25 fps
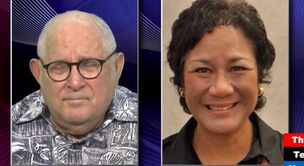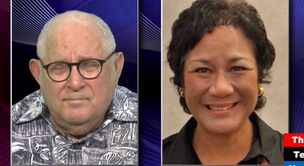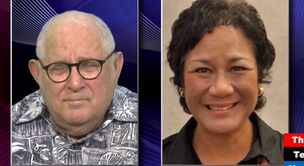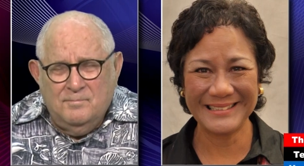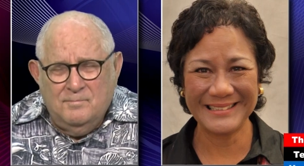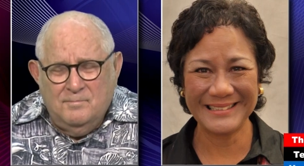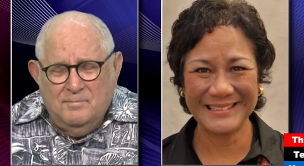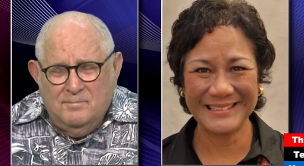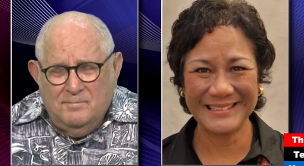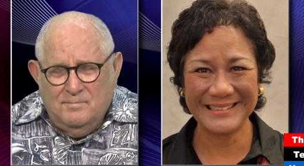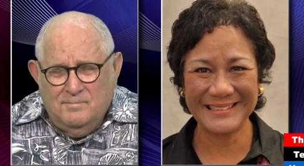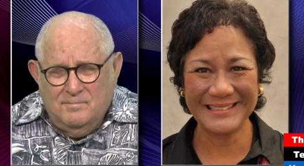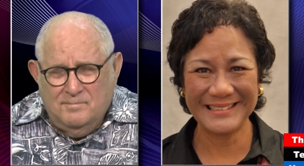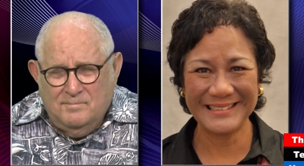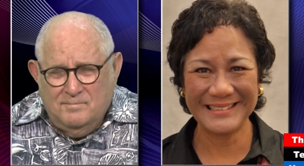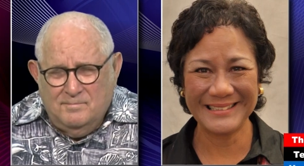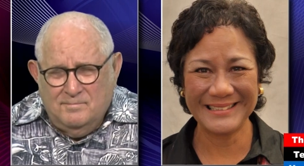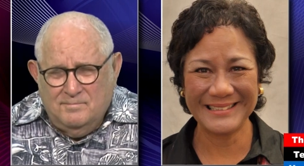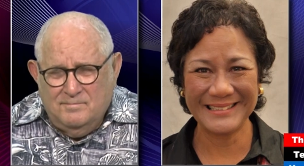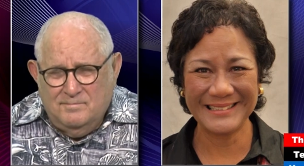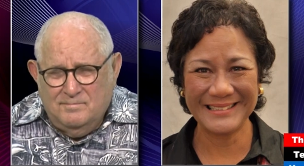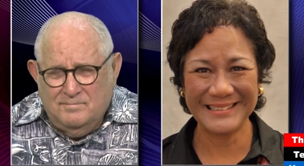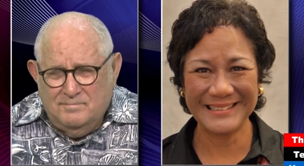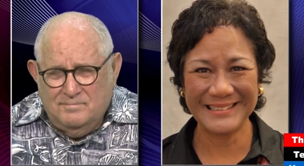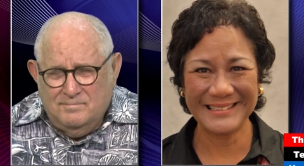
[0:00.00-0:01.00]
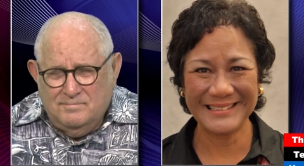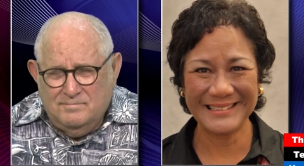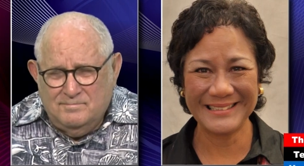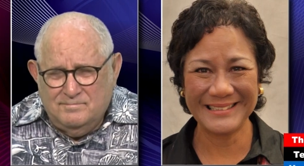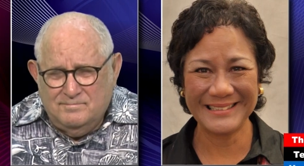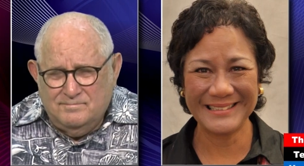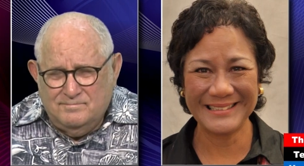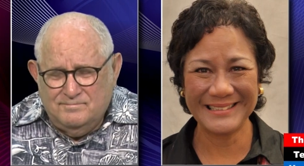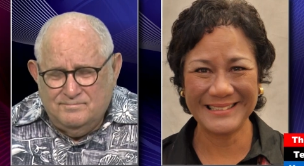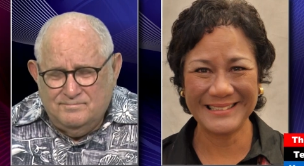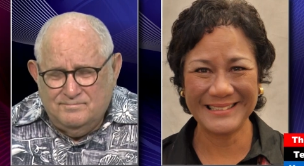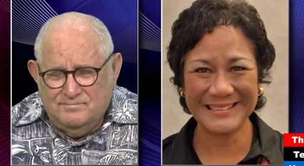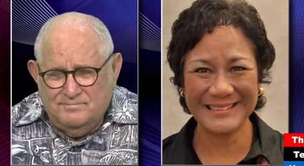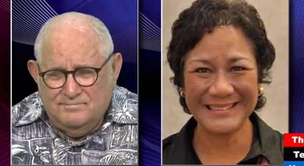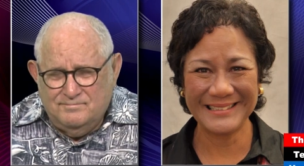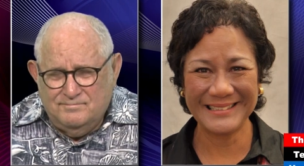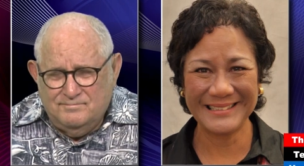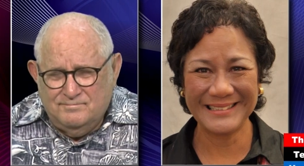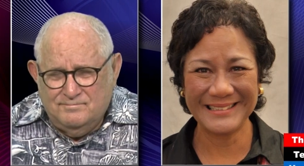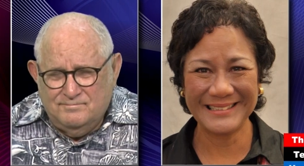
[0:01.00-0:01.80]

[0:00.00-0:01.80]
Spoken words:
[no speech]